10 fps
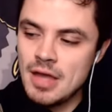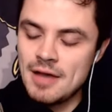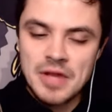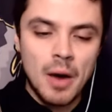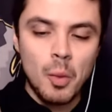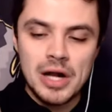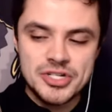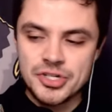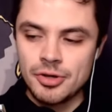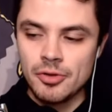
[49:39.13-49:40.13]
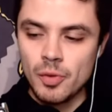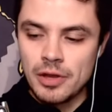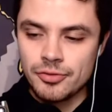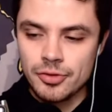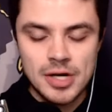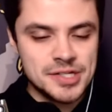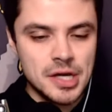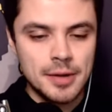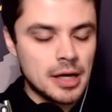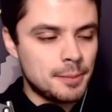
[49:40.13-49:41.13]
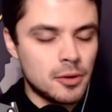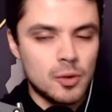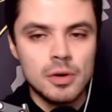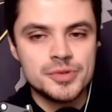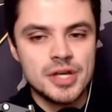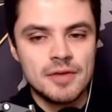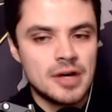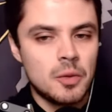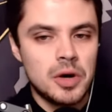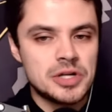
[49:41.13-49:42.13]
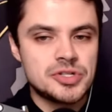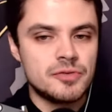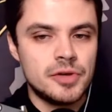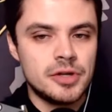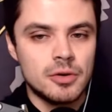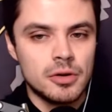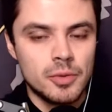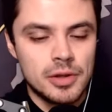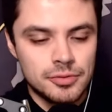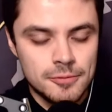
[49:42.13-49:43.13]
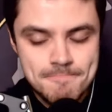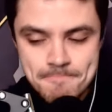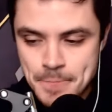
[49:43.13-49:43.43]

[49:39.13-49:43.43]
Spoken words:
I've not watched it all the way through. I saw a couple quotes. I have not watched the video all the way through.